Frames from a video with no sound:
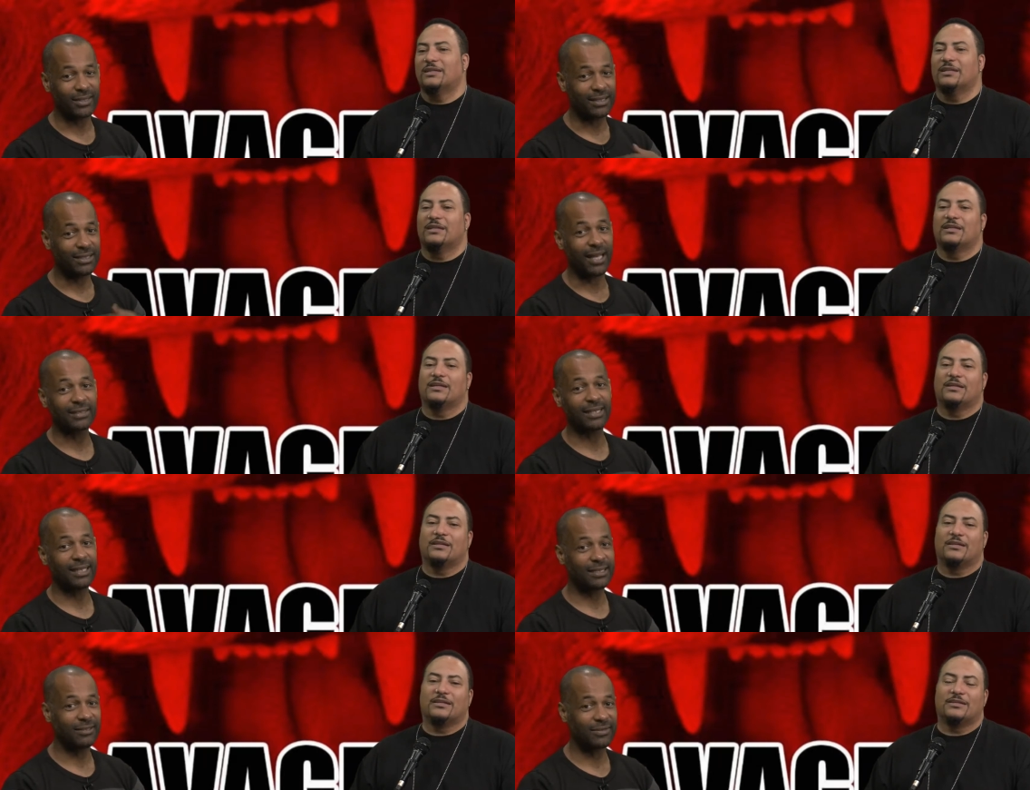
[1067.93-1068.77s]
Speaker 1: his
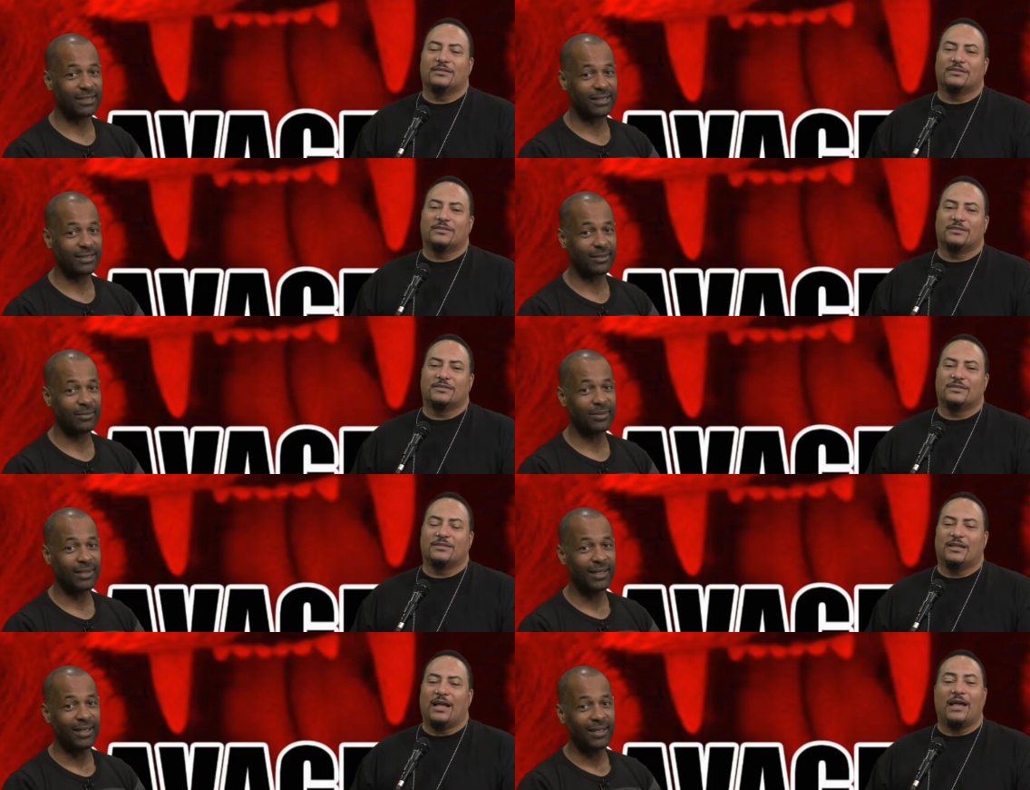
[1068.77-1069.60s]
digestive
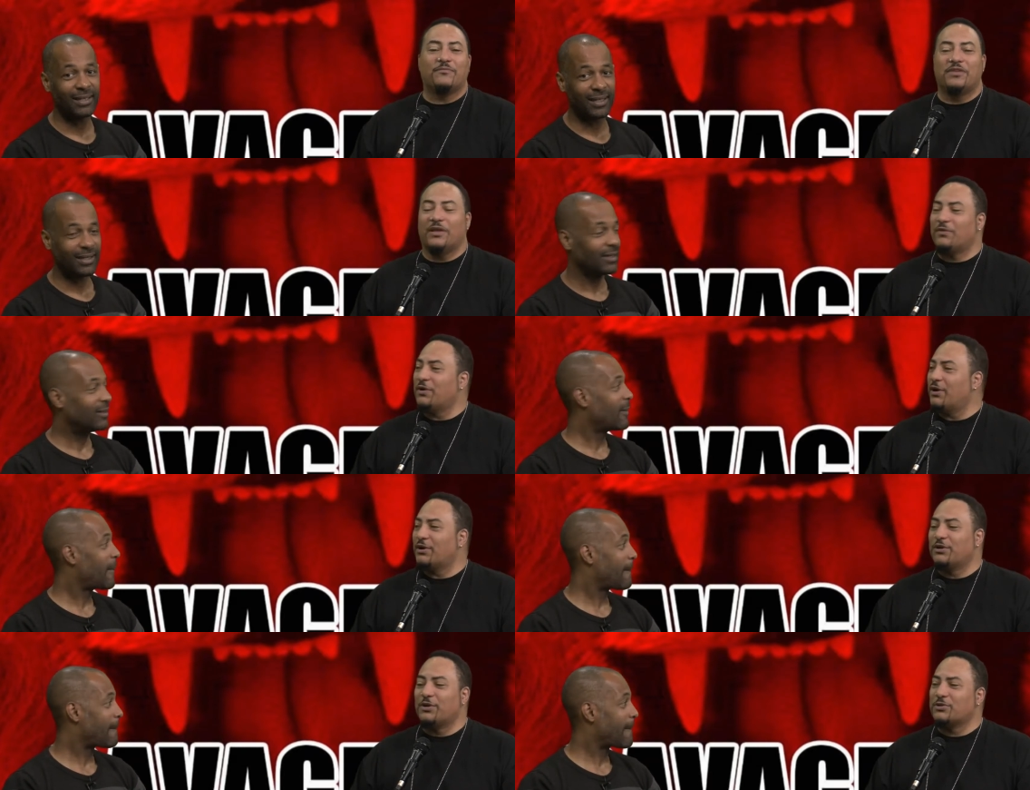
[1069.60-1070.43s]
system.
Speaker 2: I had never
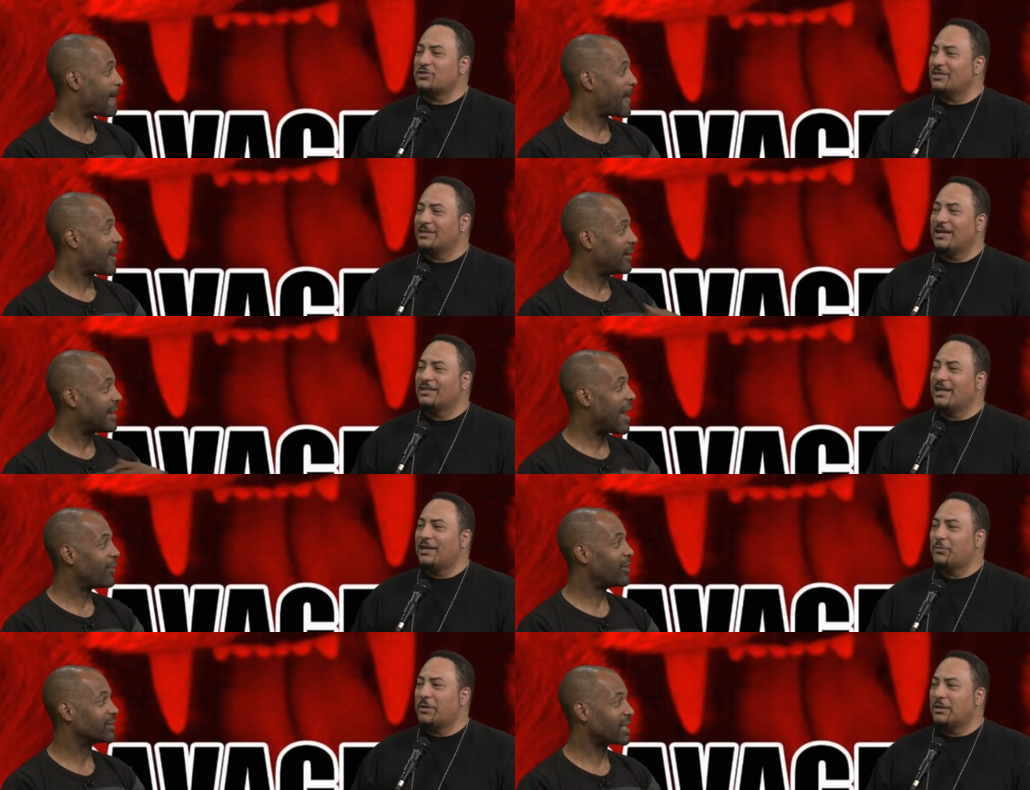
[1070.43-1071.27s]
heard of no shit like. And
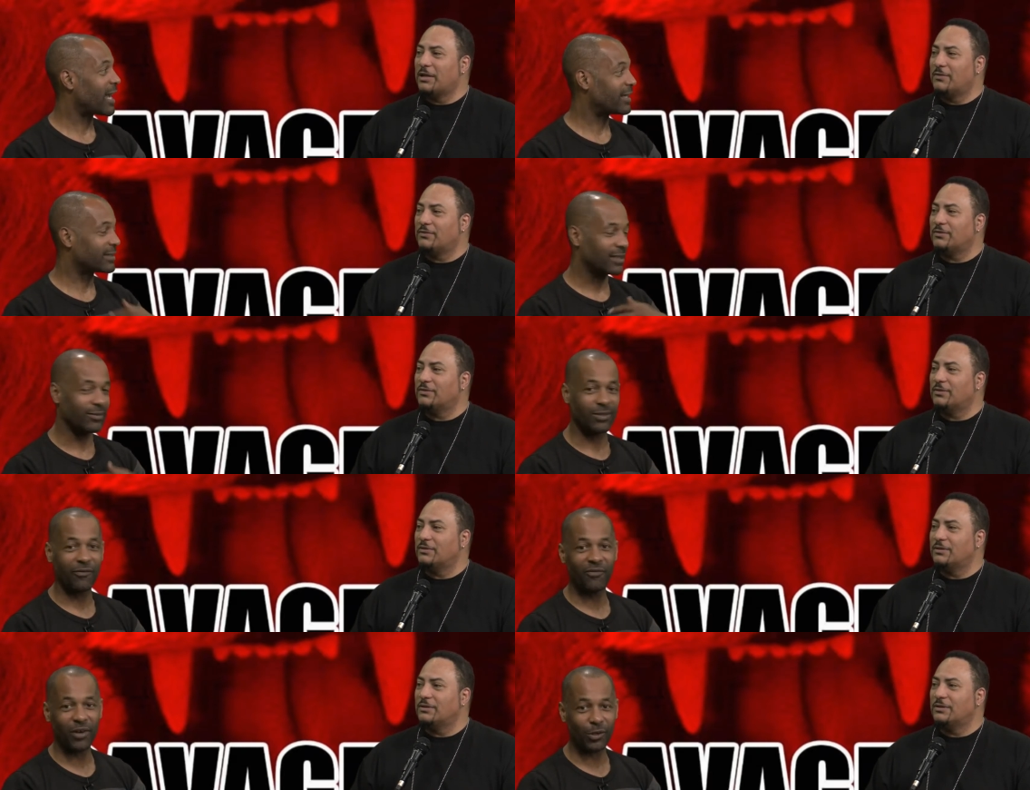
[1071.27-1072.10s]
now that there's like
Speaker 1: the,
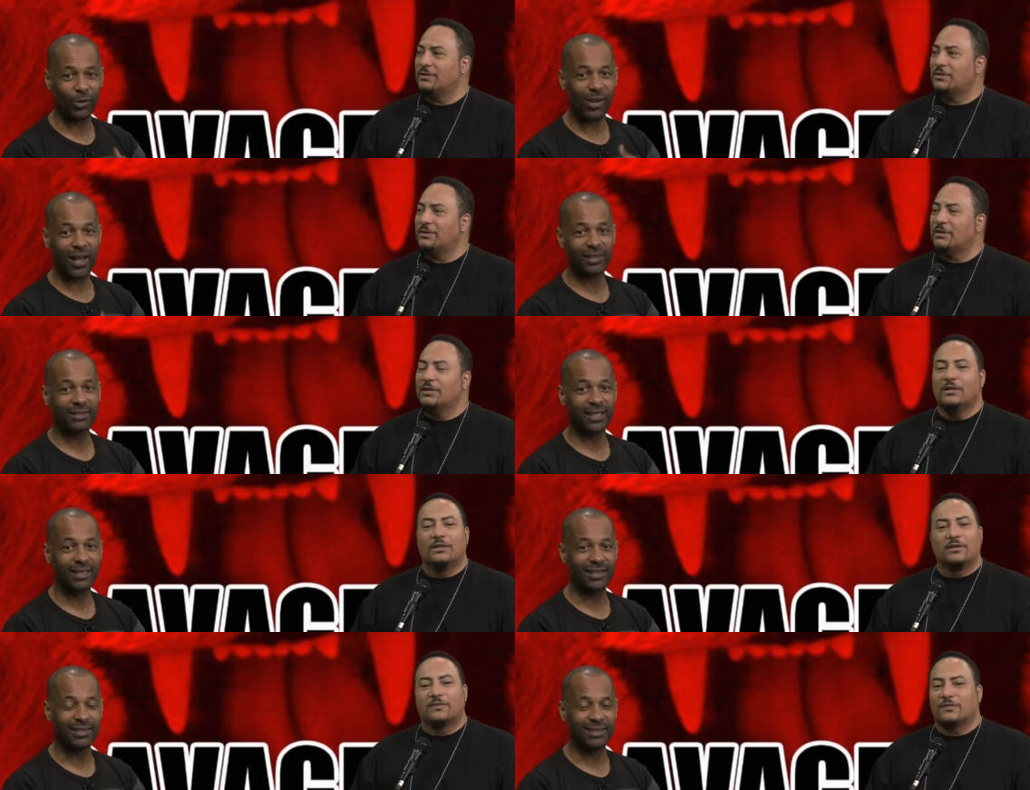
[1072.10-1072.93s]
the fungal
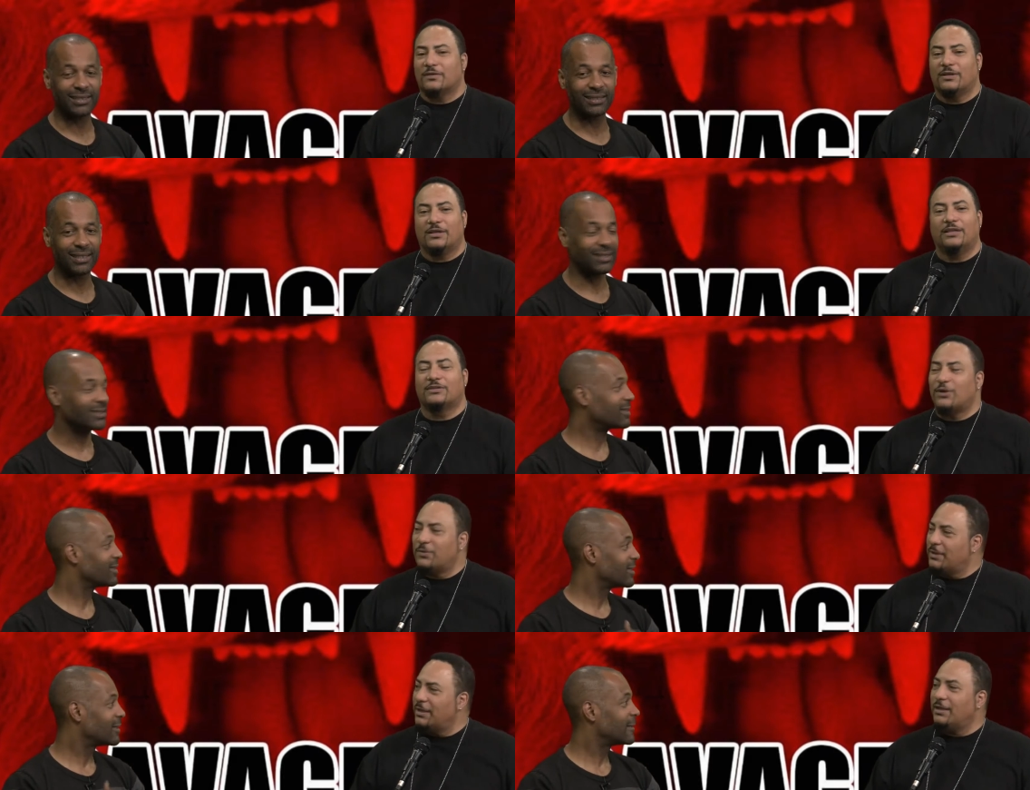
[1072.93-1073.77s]
content in his. his He's
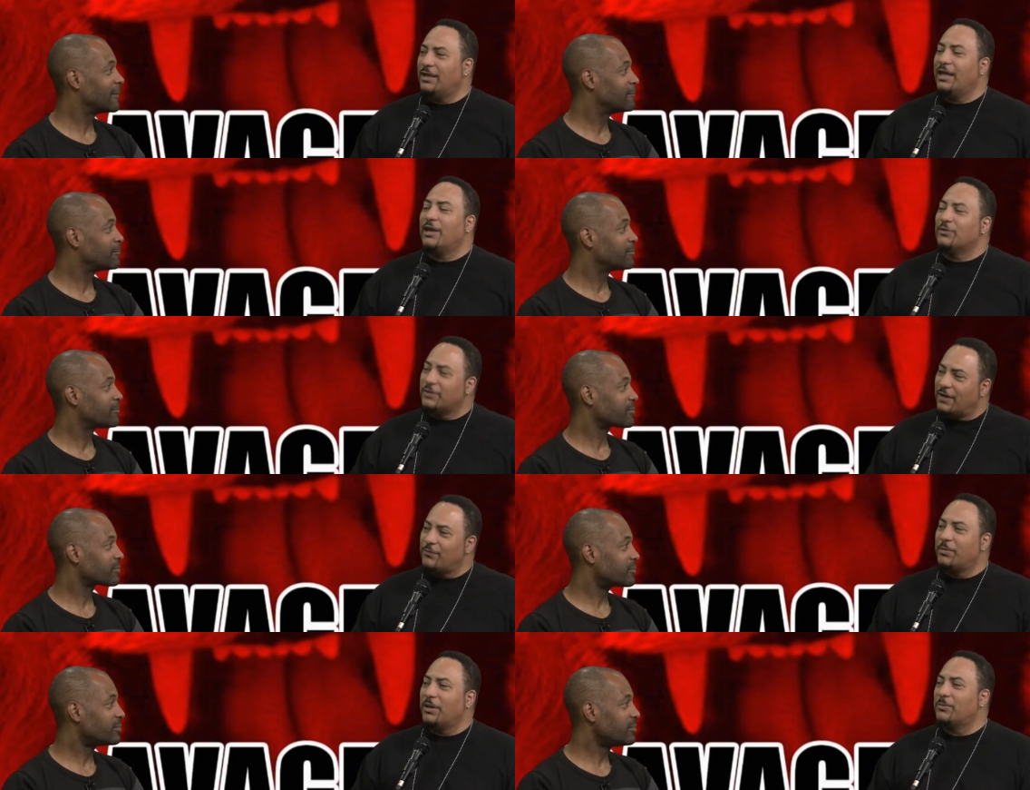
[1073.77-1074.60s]
Speaker 2: gonna he, he, ain't gonna
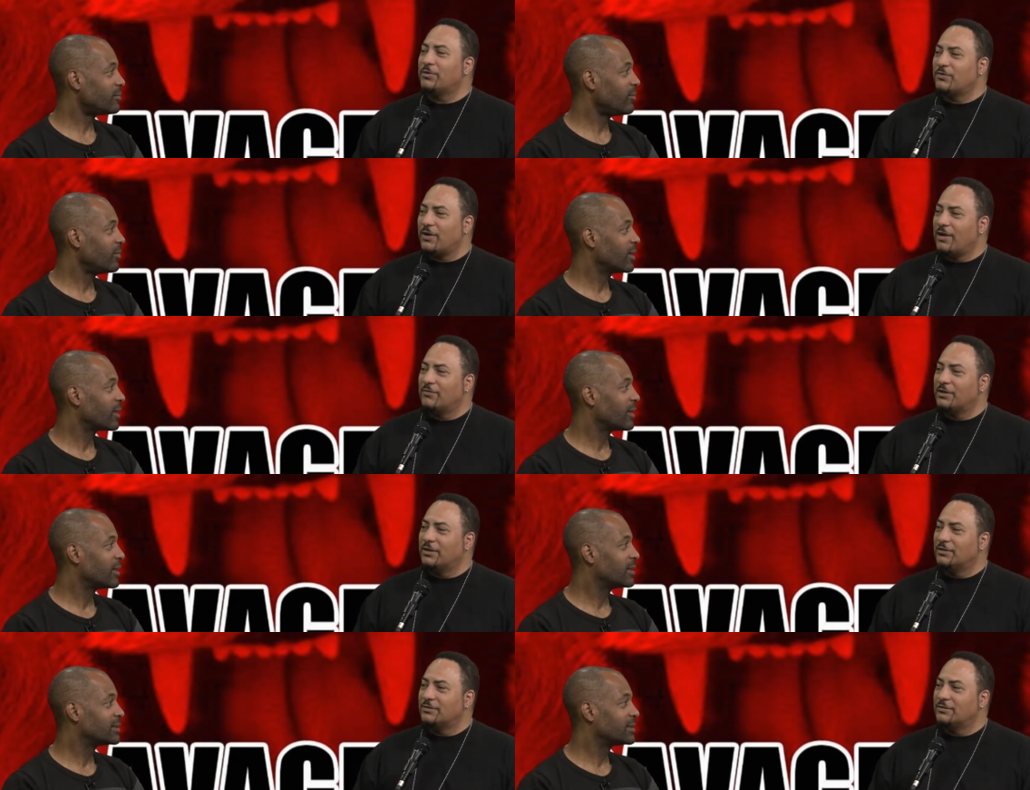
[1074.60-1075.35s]
never be able to drive
Speaker 1: again.